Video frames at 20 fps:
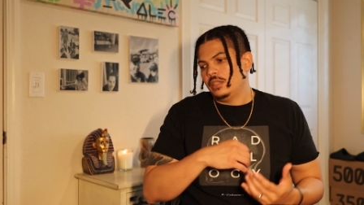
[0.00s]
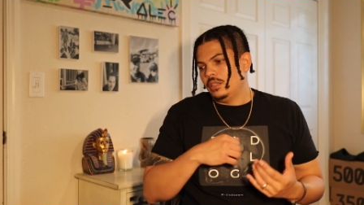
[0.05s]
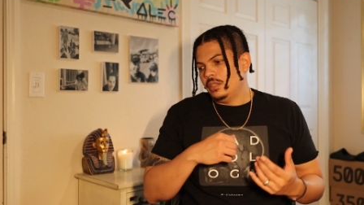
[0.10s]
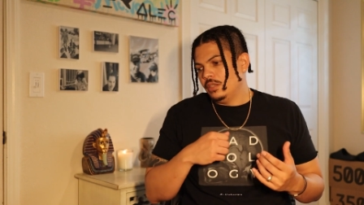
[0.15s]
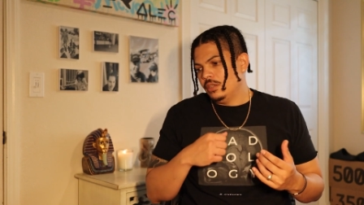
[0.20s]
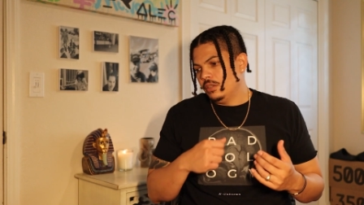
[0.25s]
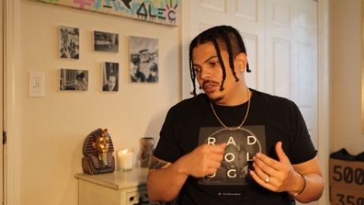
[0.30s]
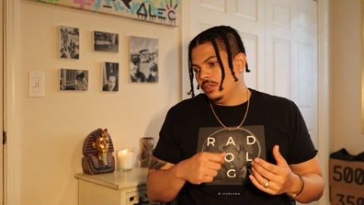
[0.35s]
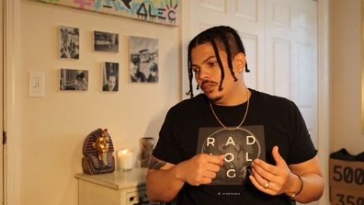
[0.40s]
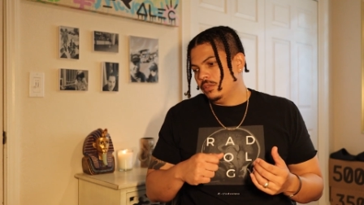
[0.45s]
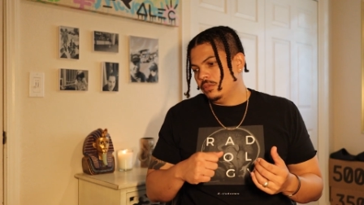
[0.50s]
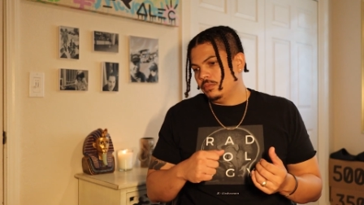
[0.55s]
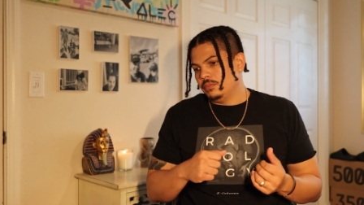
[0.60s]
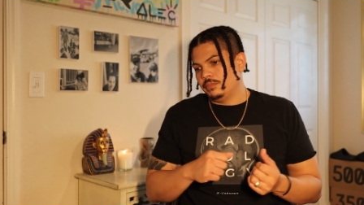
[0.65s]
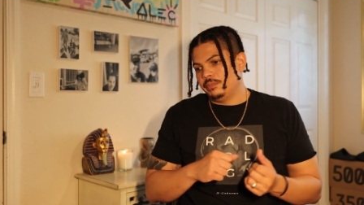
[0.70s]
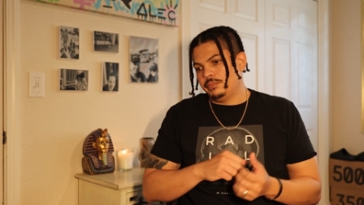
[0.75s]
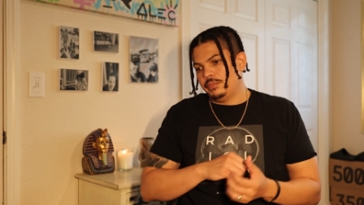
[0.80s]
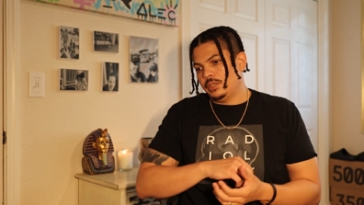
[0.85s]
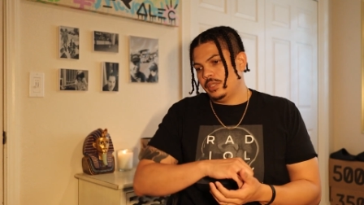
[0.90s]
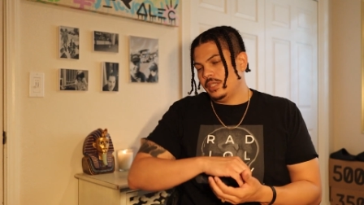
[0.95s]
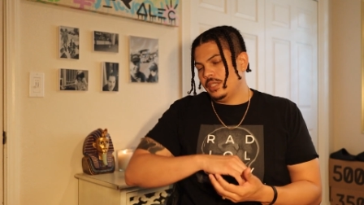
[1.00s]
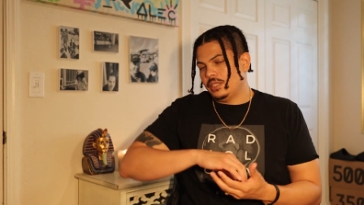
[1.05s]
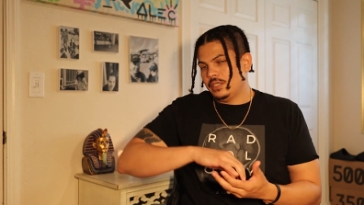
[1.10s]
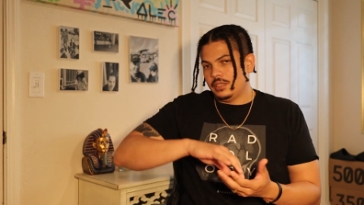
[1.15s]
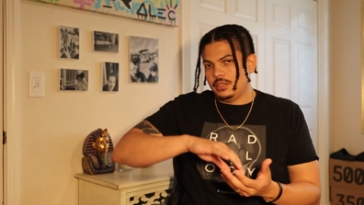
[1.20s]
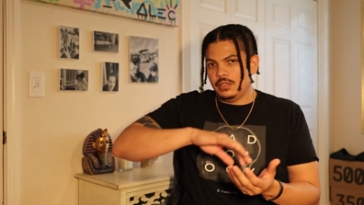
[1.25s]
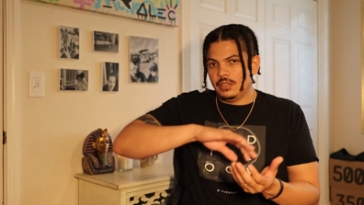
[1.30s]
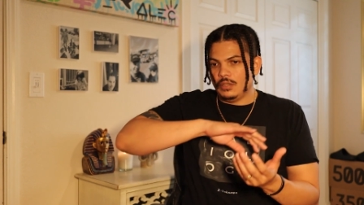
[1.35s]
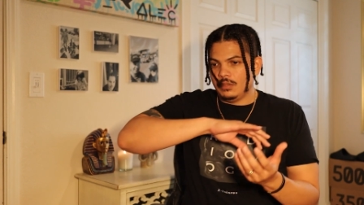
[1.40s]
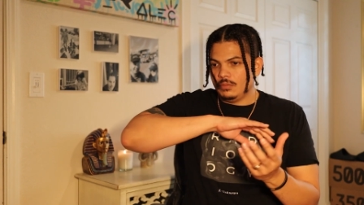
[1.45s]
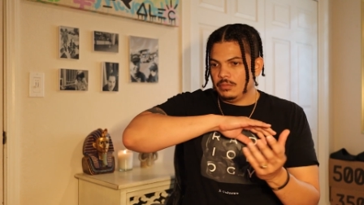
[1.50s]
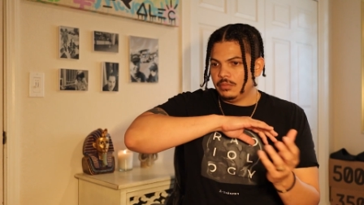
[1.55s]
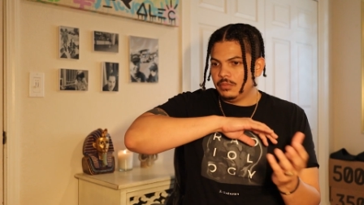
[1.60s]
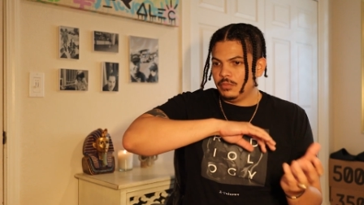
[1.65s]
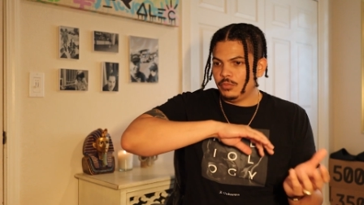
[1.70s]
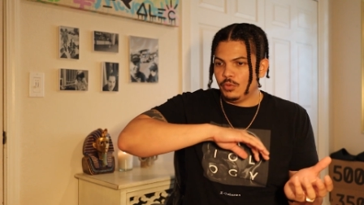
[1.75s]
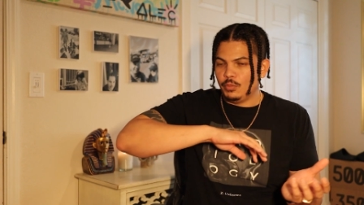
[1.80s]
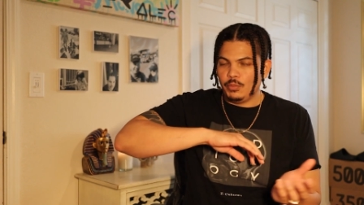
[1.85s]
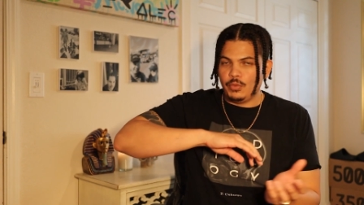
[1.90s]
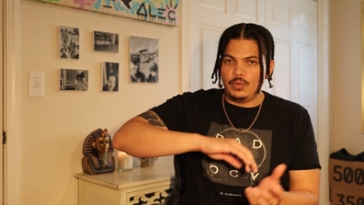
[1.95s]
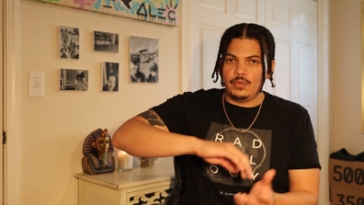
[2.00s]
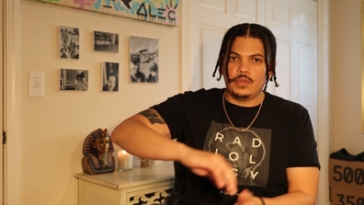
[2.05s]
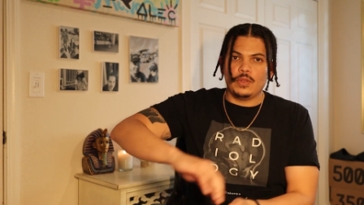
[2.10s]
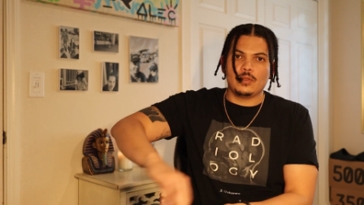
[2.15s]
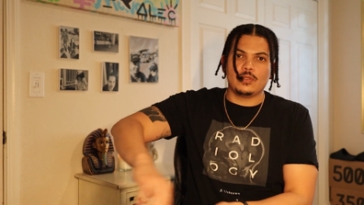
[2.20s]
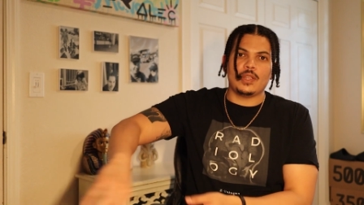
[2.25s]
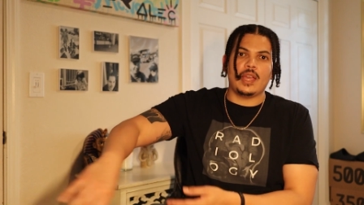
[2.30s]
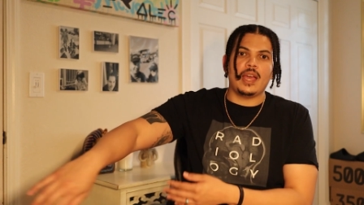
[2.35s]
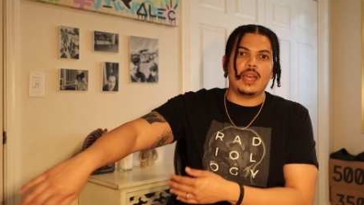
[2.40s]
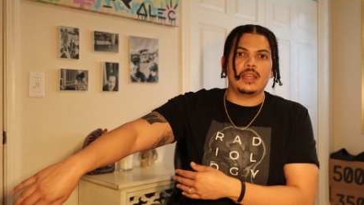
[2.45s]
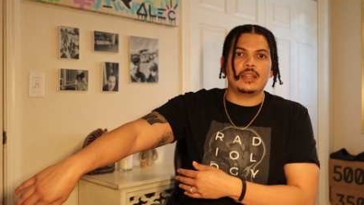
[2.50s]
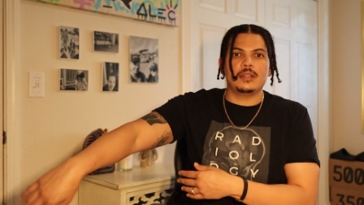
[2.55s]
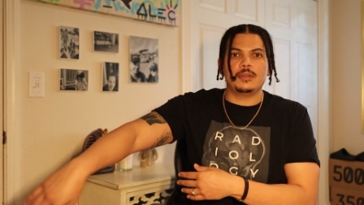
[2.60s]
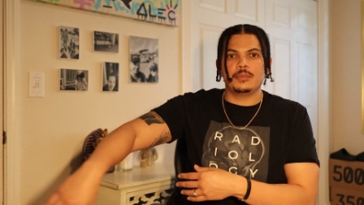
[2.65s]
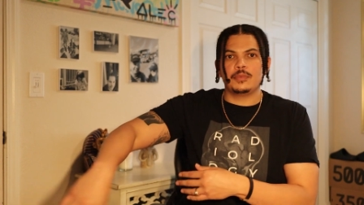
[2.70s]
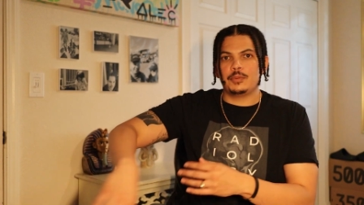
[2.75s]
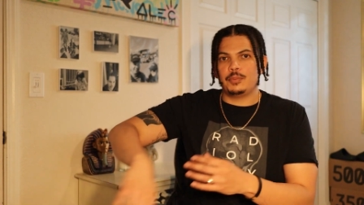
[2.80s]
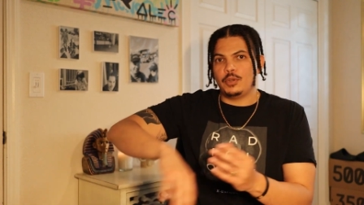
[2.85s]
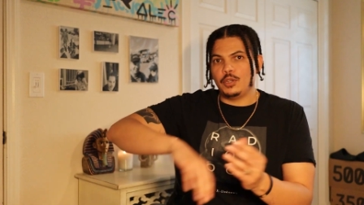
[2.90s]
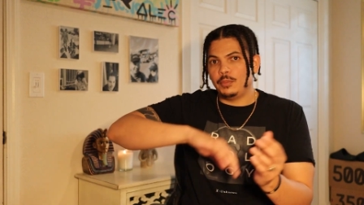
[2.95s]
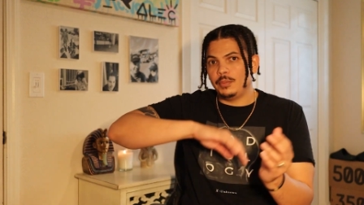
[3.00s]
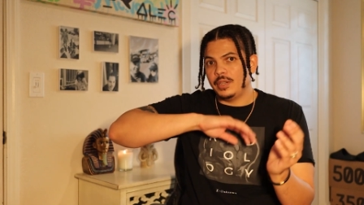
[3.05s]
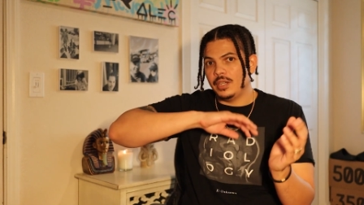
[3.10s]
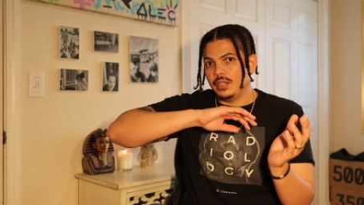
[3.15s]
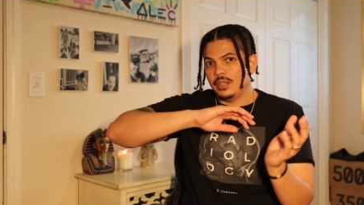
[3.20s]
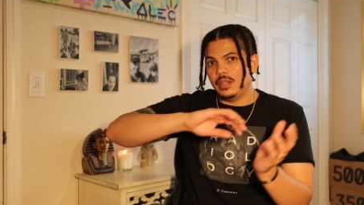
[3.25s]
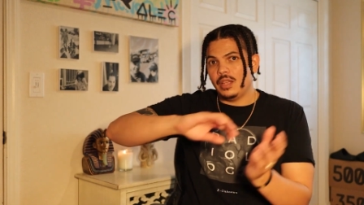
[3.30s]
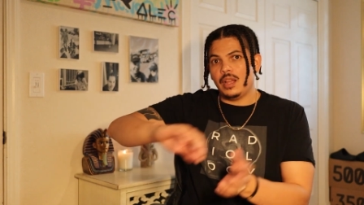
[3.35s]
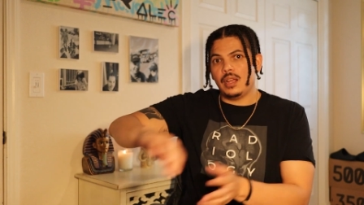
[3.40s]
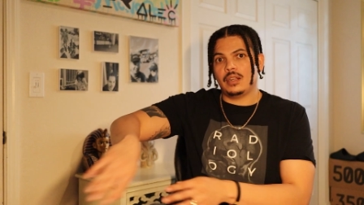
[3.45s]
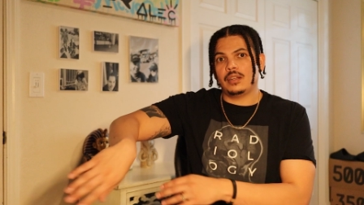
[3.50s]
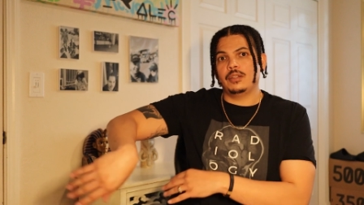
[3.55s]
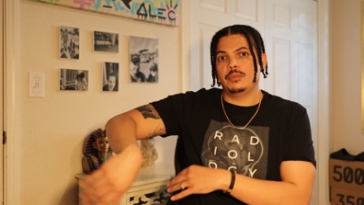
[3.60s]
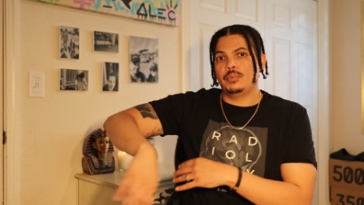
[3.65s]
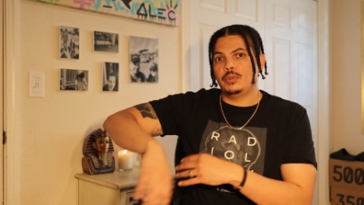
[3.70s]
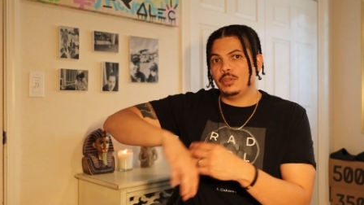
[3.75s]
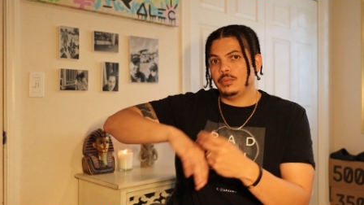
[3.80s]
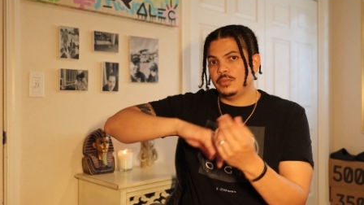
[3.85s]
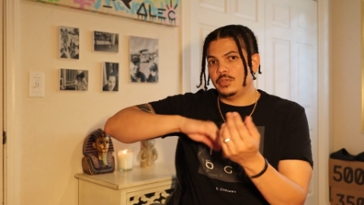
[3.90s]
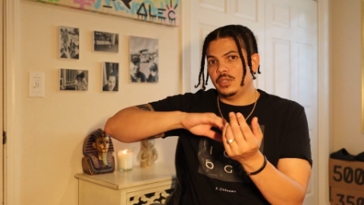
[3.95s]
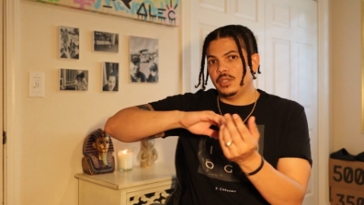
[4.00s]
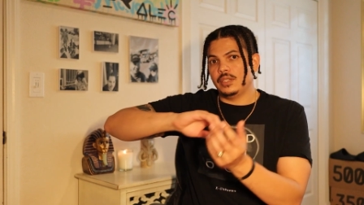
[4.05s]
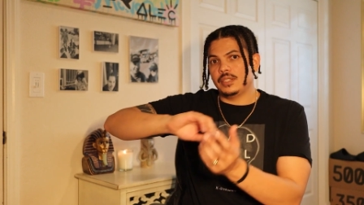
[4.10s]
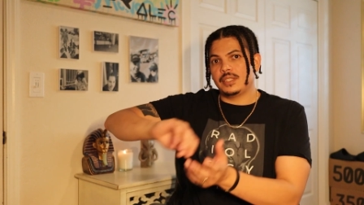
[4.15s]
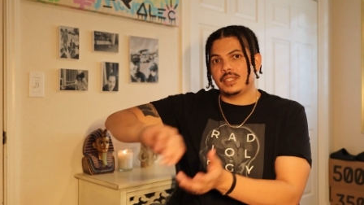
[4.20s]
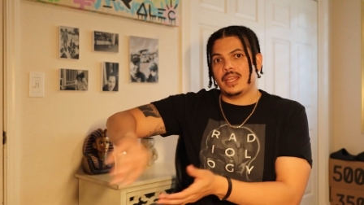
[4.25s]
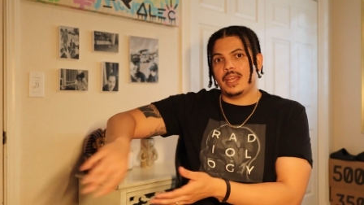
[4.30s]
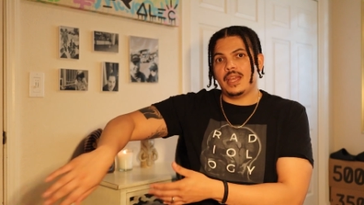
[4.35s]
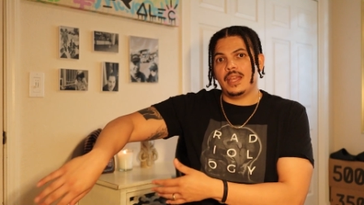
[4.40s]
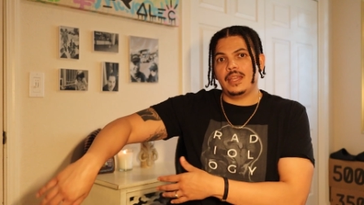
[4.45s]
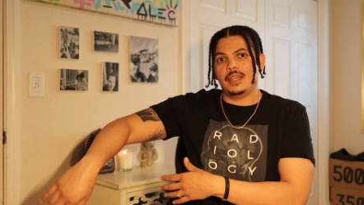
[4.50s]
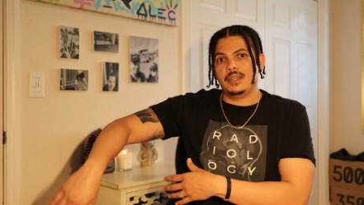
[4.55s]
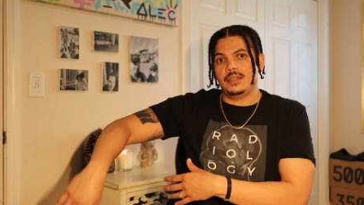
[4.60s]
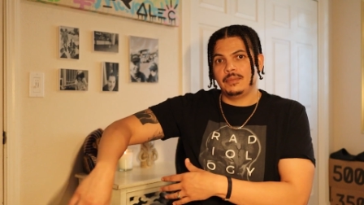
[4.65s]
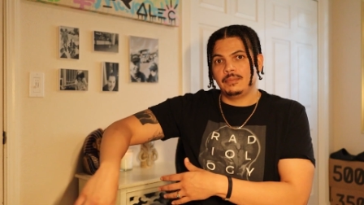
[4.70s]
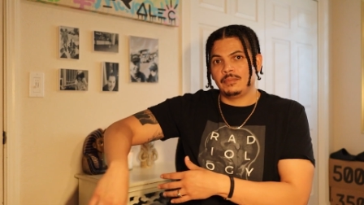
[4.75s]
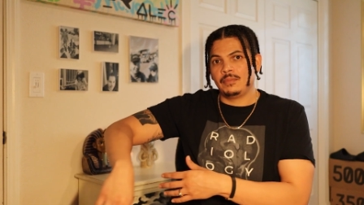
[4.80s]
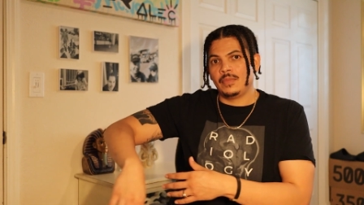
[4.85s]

you know, please, you know, remove those items, put them in a locker, put them to the side,